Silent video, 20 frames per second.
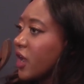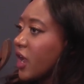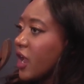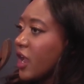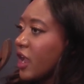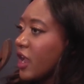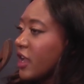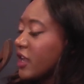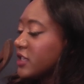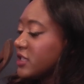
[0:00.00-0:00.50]

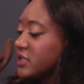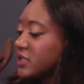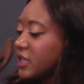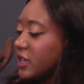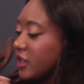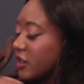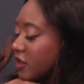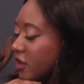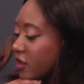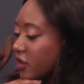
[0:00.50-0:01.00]
I got to
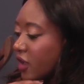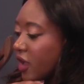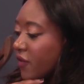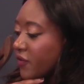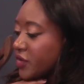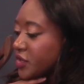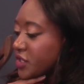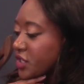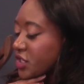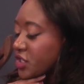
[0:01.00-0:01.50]
sit in on a
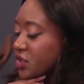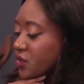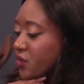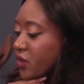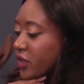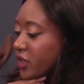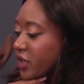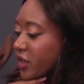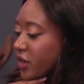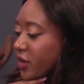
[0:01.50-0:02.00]
conversation
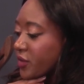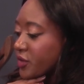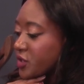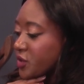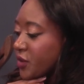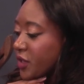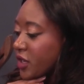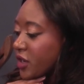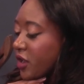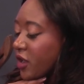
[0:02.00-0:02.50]
one year
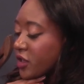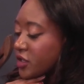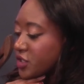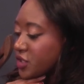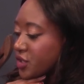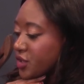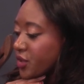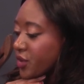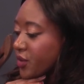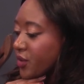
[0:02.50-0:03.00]
between
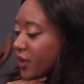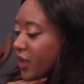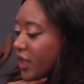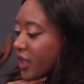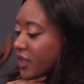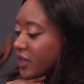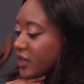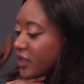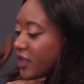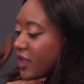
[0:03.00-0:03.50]
Ingenue
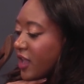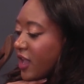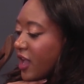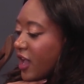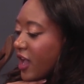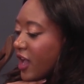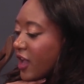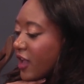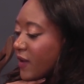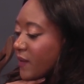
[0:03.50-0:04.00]
and
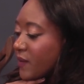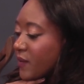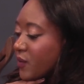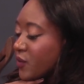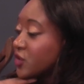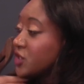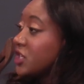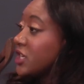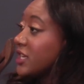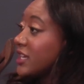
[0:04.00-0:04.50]

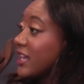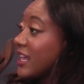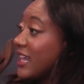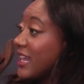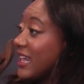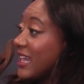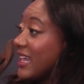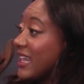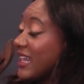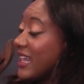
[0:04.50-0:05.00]
Regina
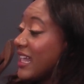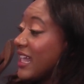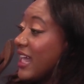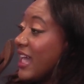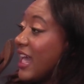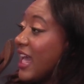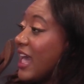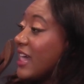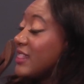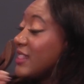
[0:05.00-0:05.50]
King,
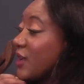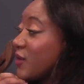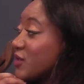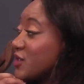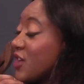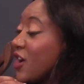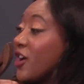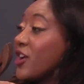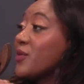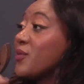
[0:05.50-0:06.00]
and they
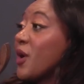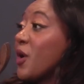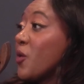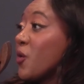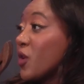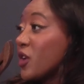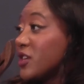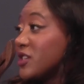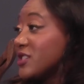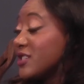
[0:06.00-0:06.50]
were talking about
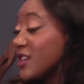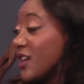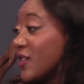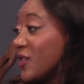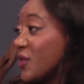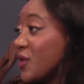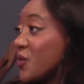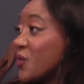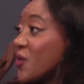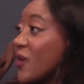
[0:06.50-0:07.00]
working
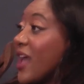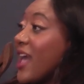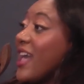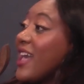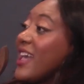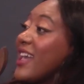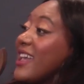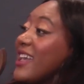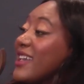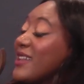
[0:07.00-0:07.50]
together in
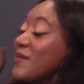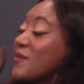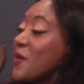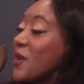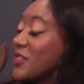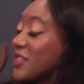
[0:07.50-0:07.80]
Ray and